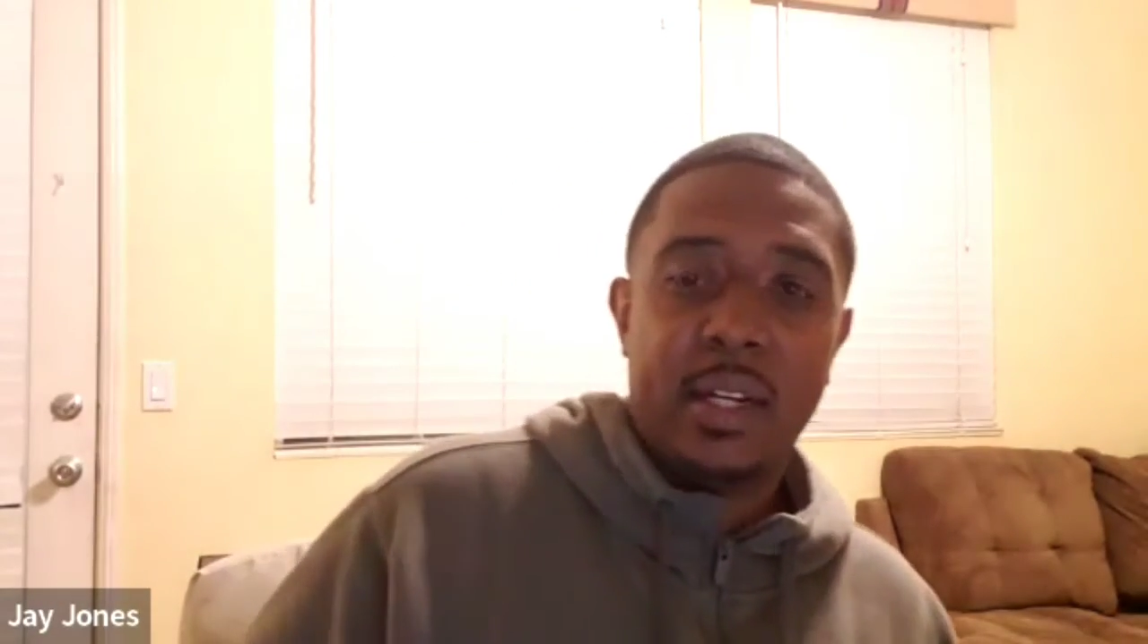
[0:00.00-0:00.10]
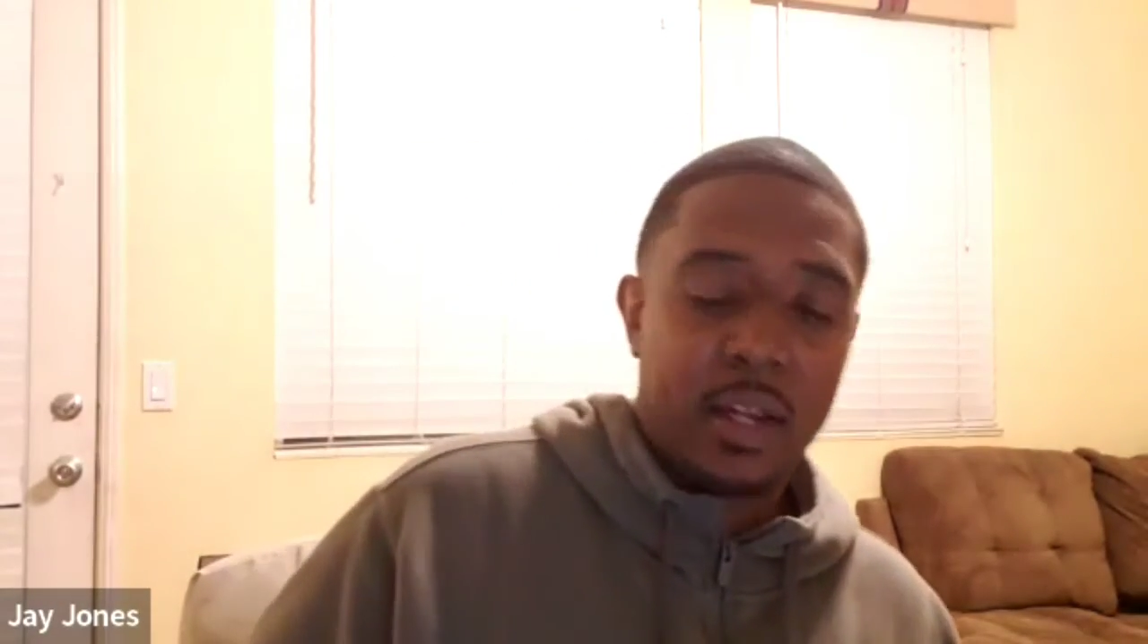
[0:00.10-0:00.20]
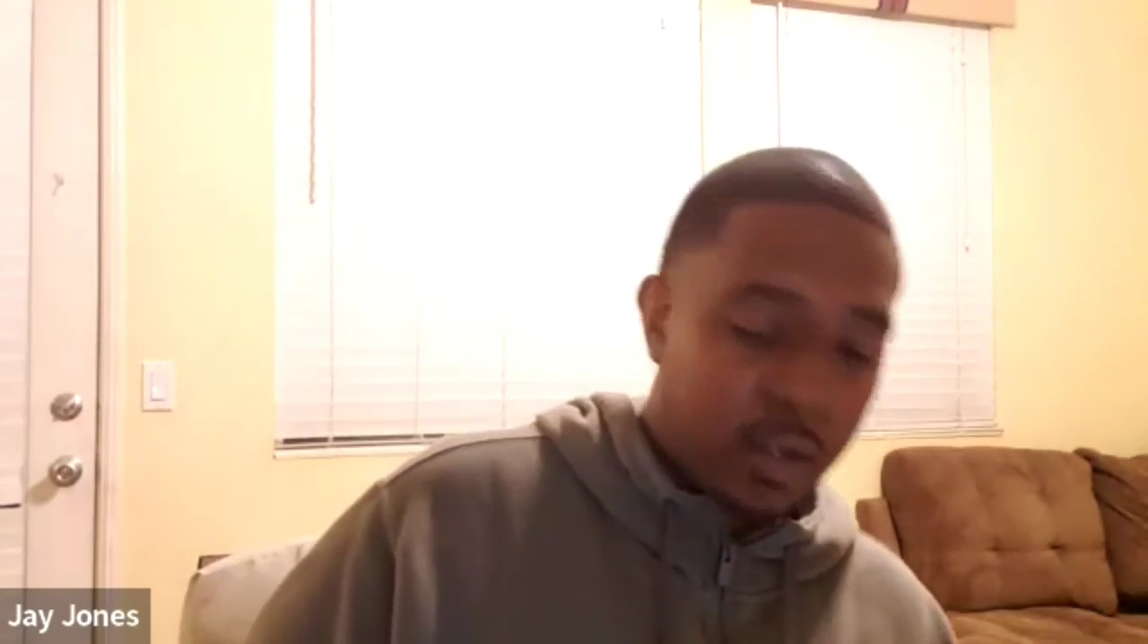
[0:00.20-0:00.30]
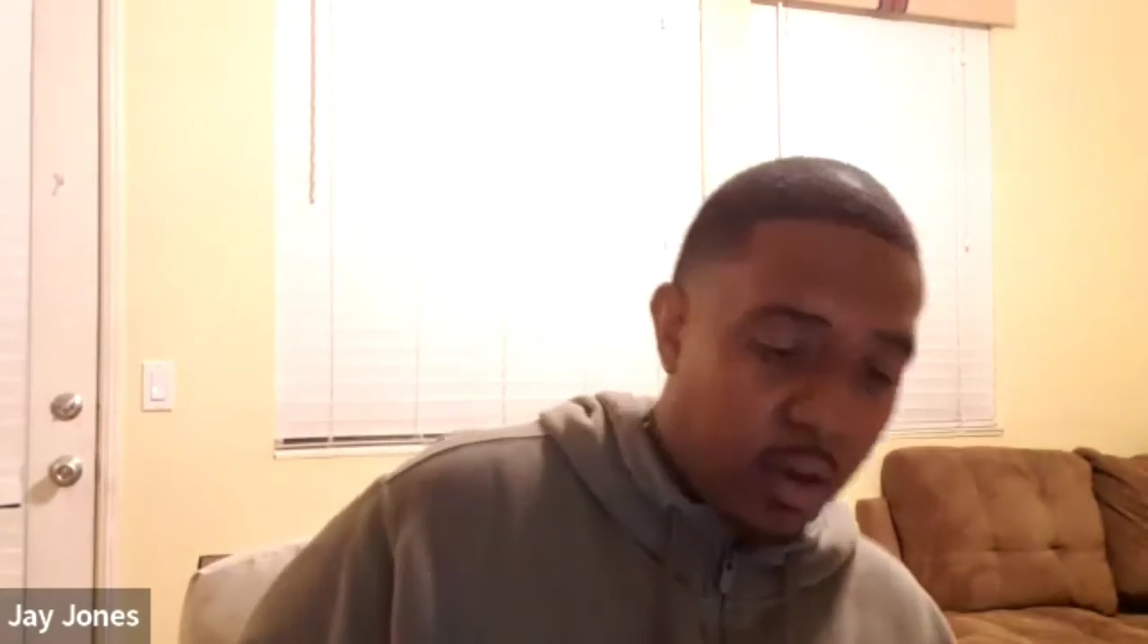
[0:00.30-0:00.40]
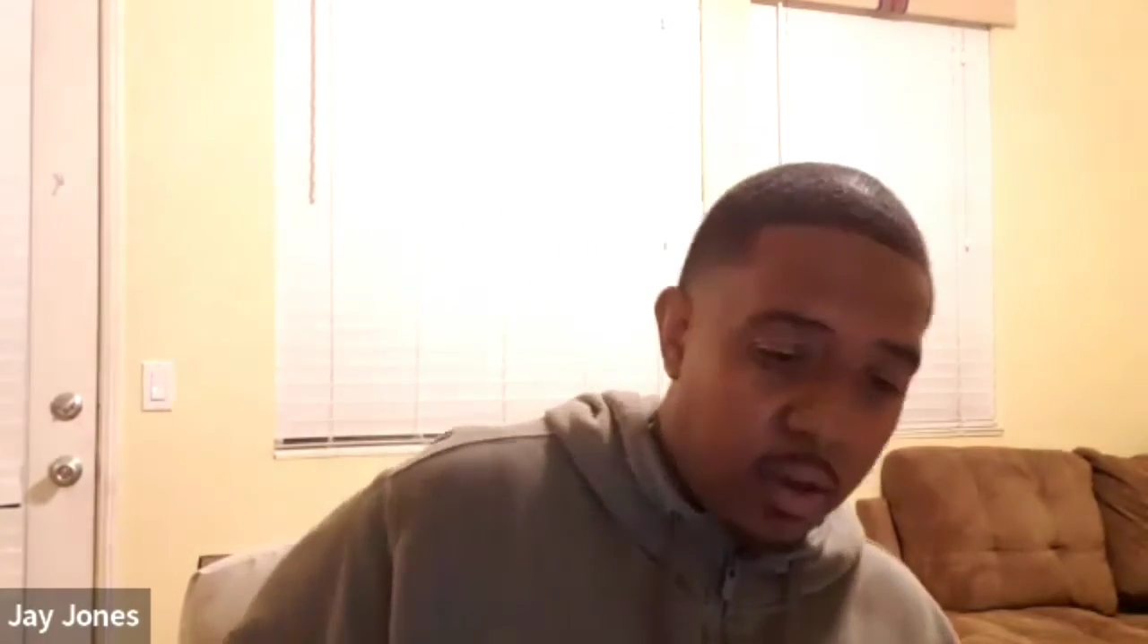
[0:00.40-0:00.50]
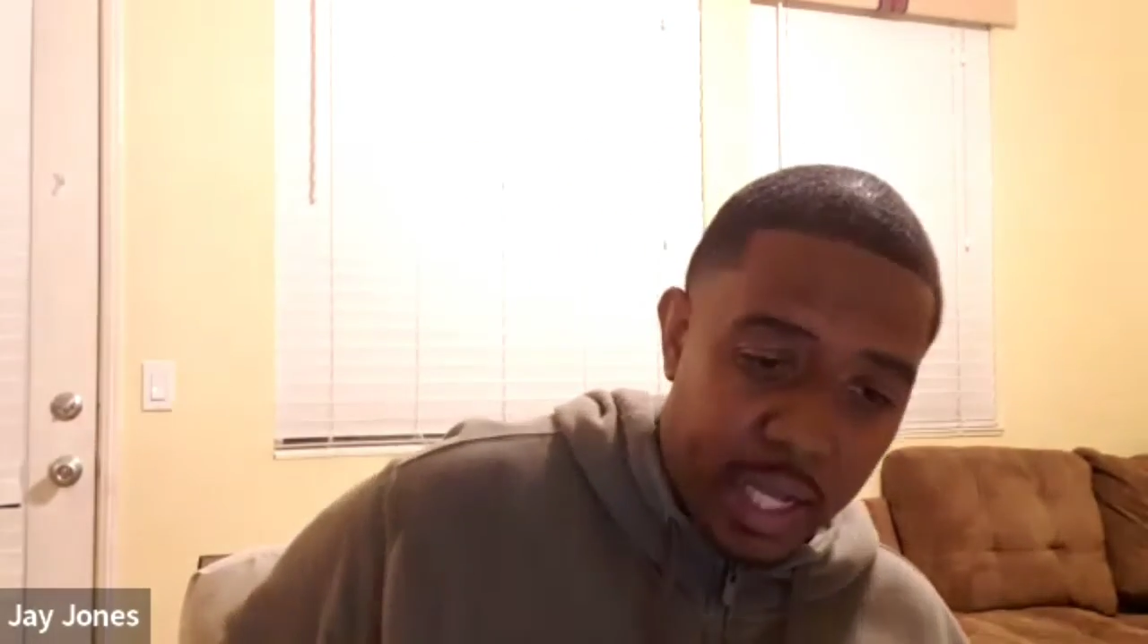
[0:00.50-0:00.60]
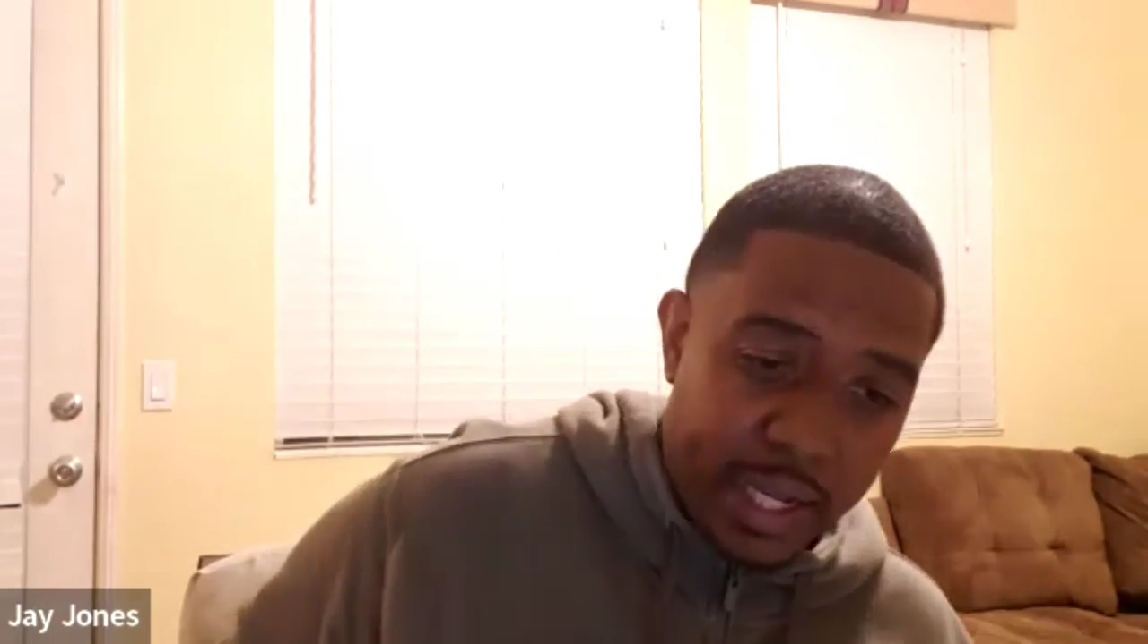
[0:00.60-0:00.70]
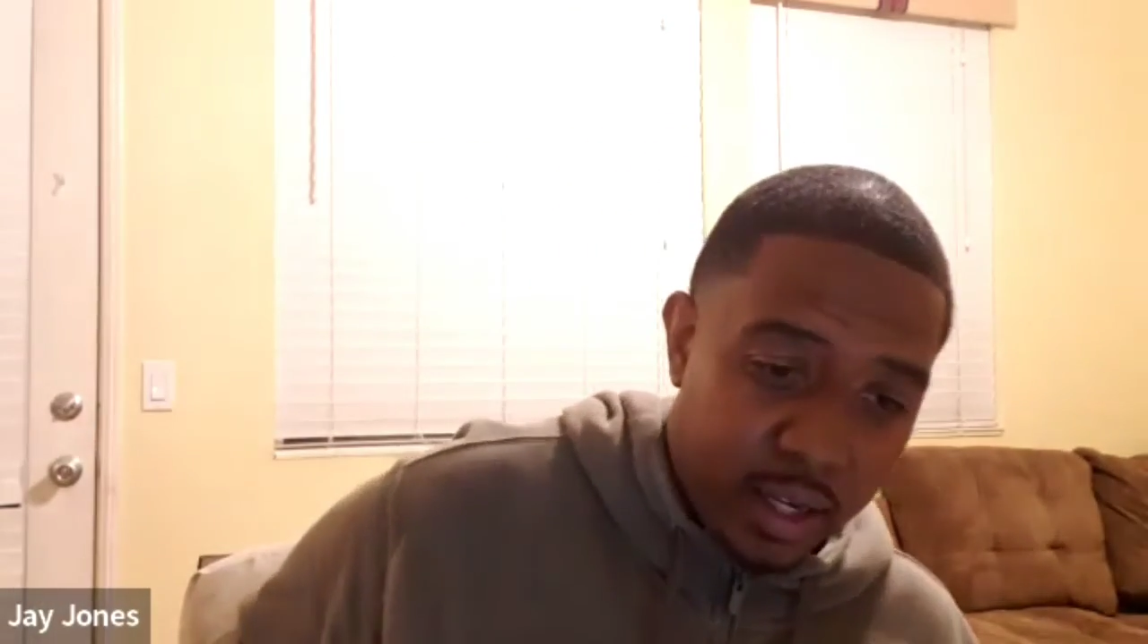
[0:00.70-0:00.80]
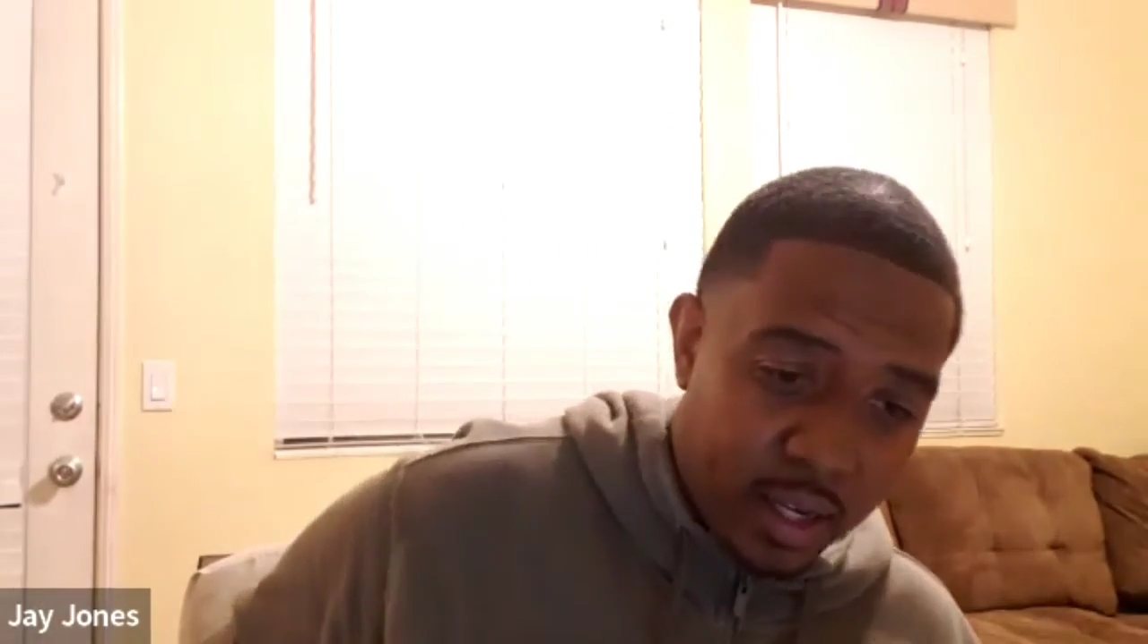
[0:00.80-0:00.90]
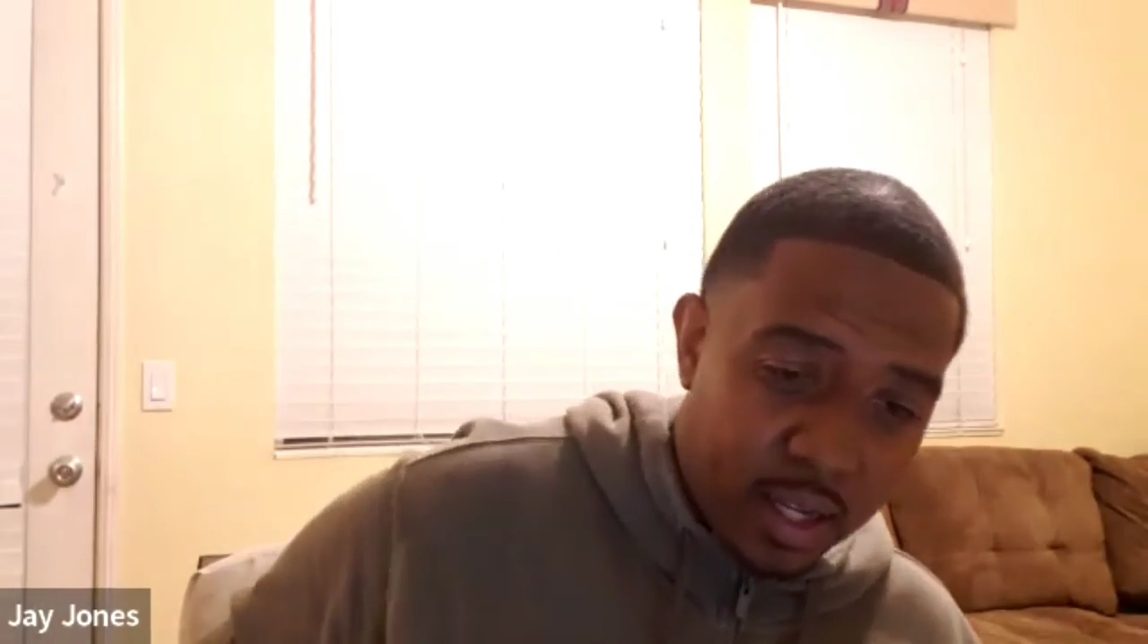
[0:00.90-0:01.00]
or grown
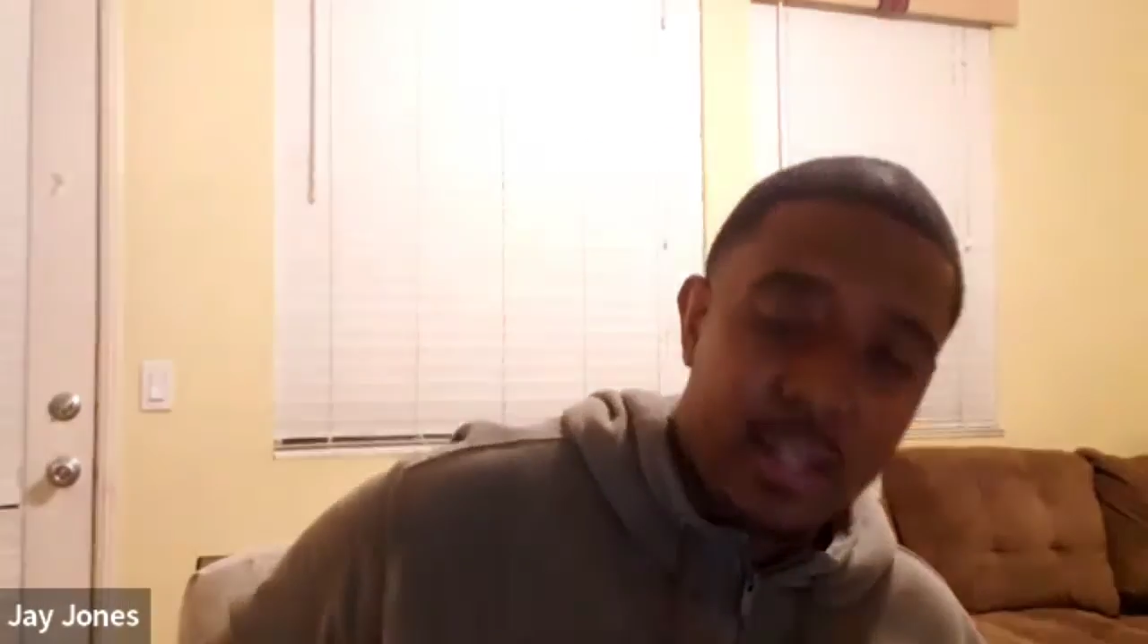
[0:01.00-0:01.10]
like